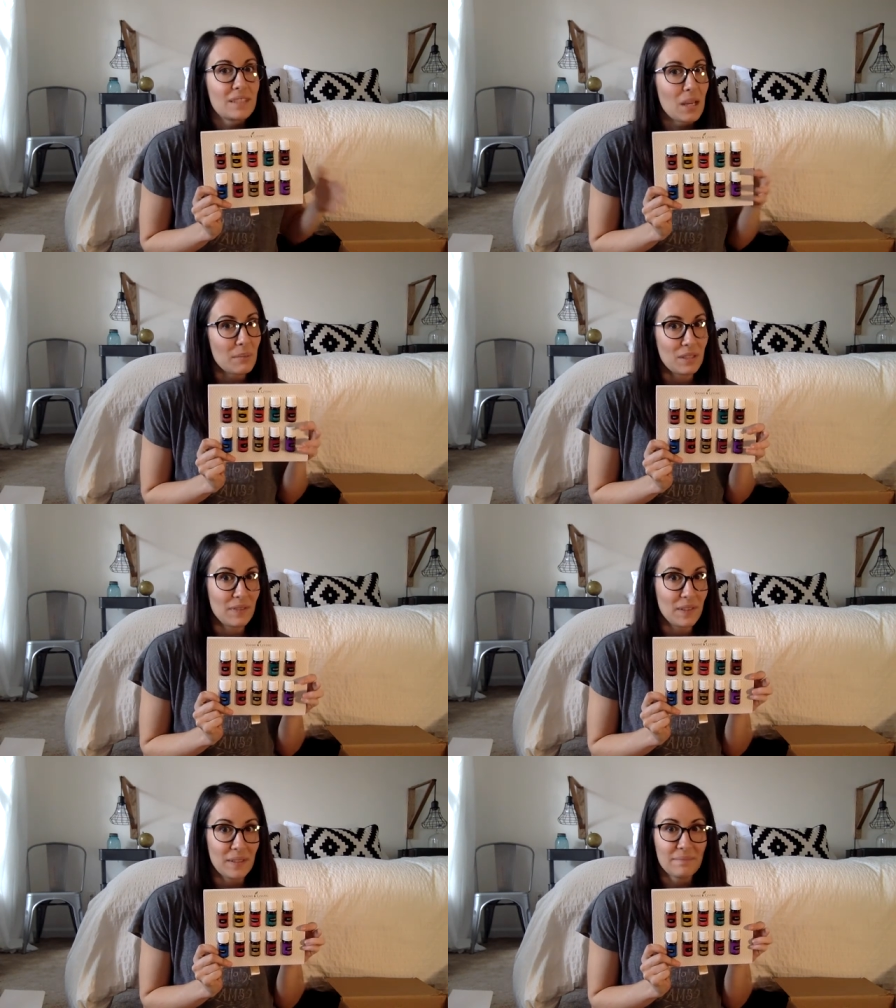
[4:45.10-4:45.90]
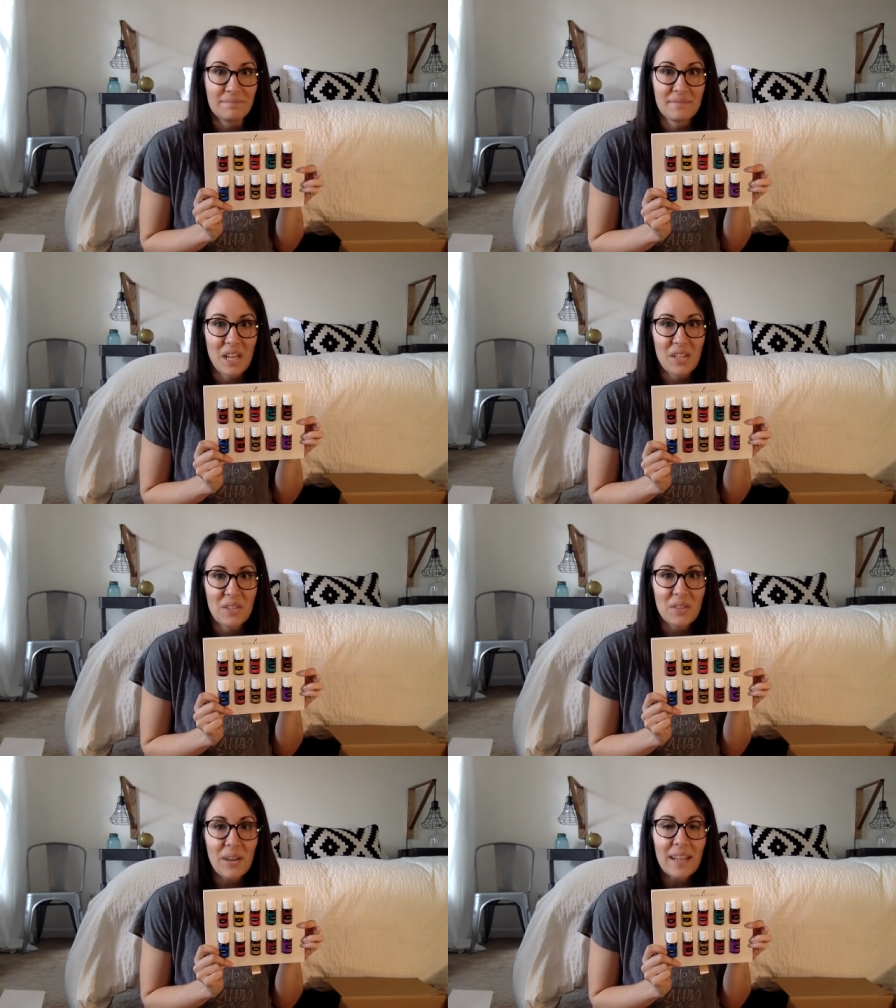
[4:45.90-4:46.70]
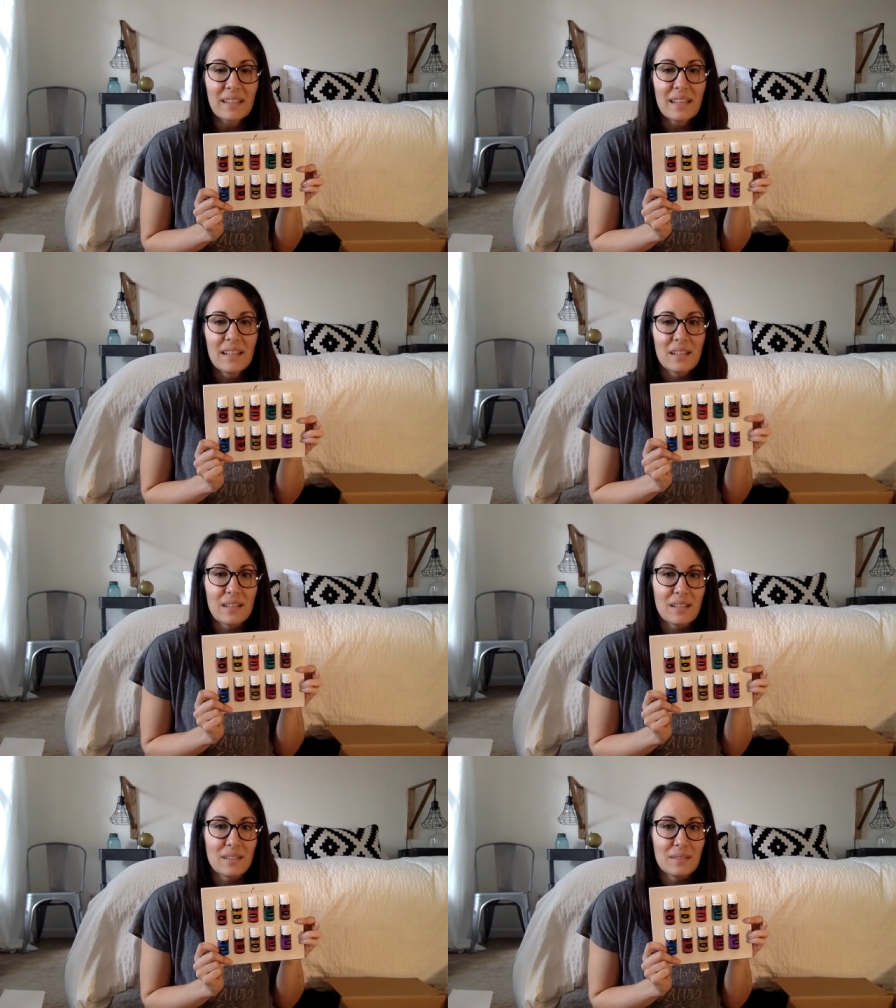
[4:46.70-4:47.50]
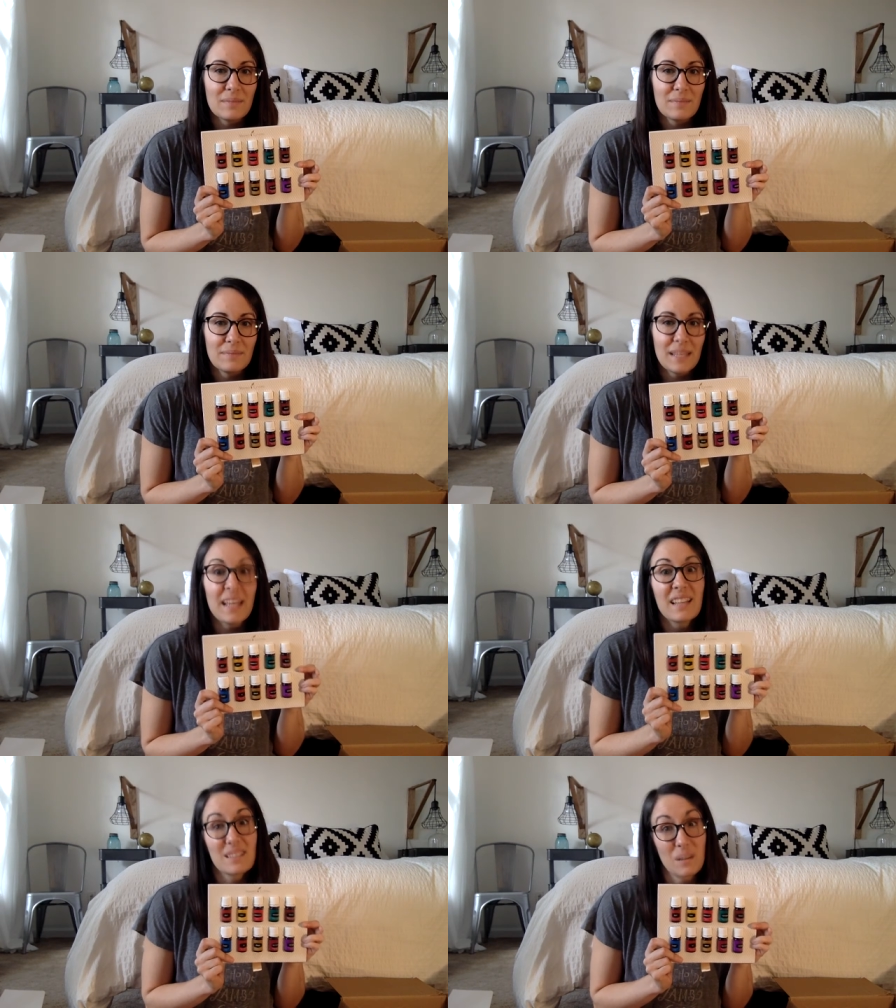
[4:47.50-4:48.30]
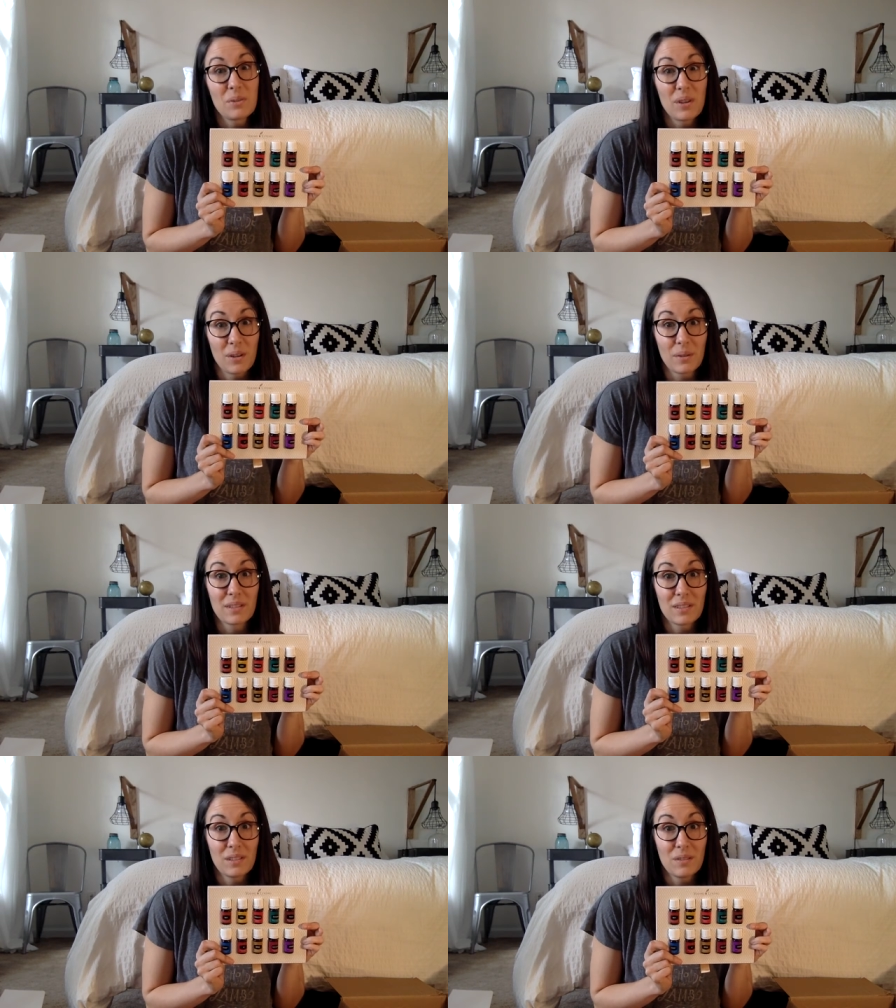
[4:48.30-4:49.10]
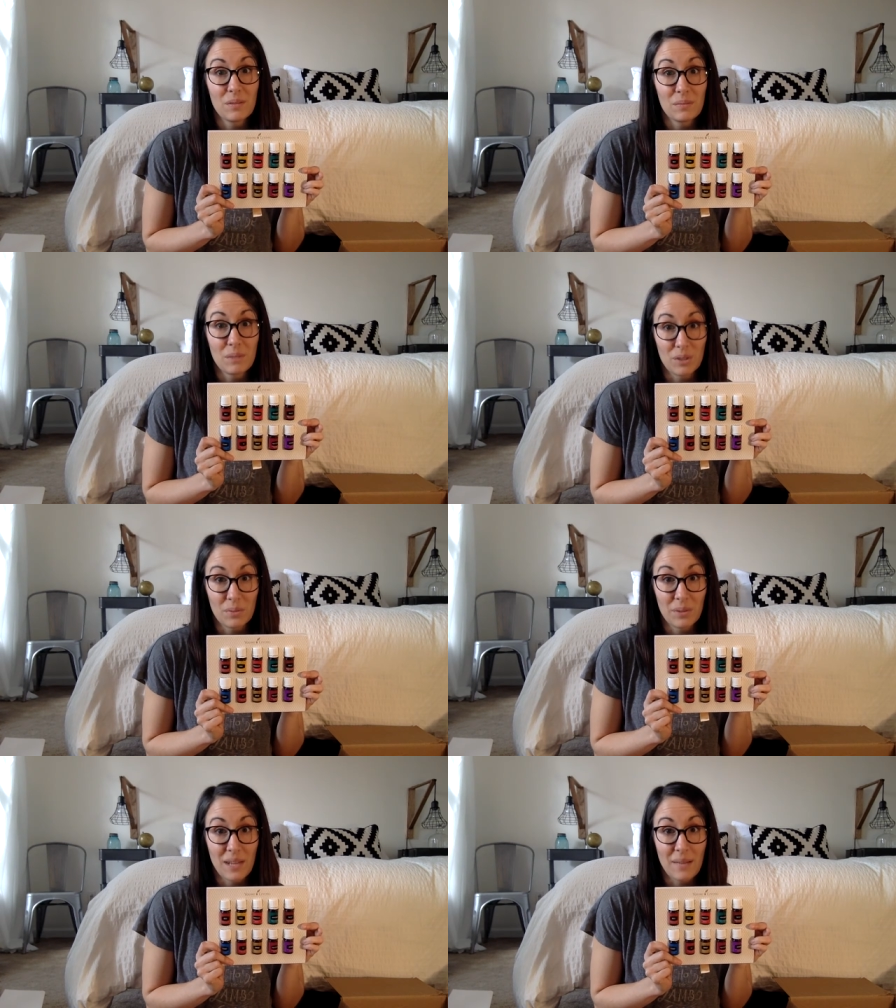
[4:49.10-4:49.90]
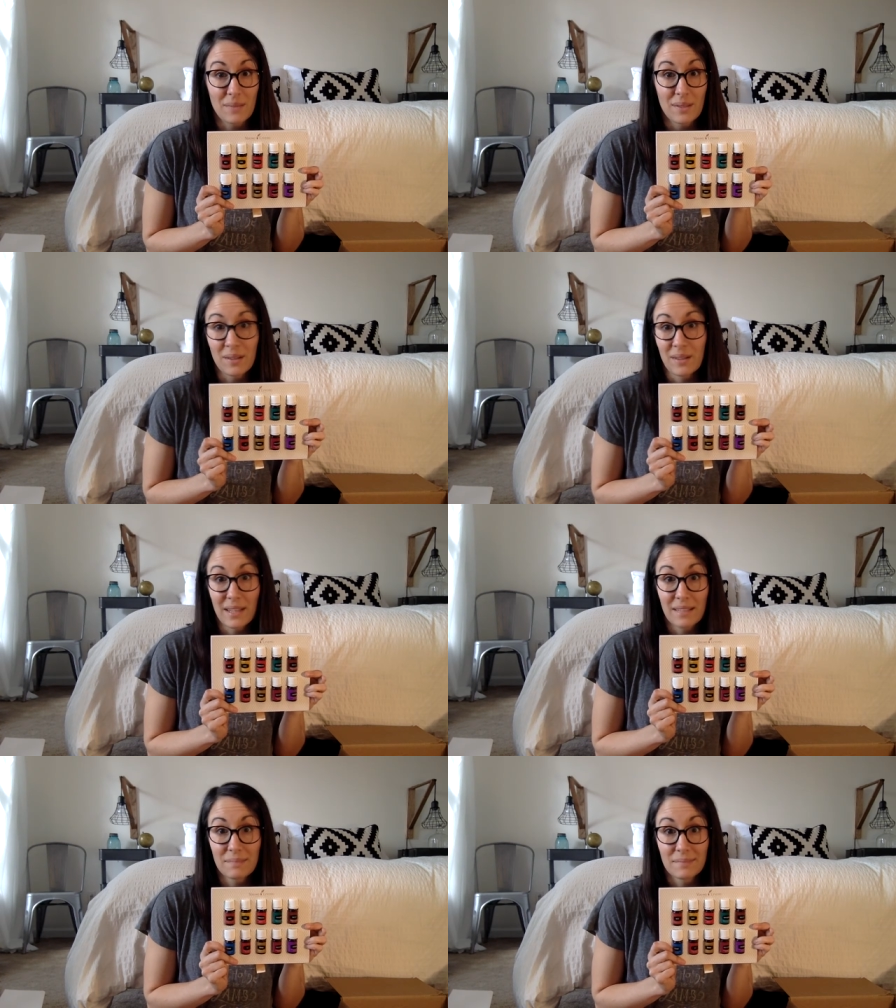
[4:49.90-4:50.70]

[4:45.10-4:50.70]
tummy's feeling not so great. Um, it has come to our rescue multiple times already.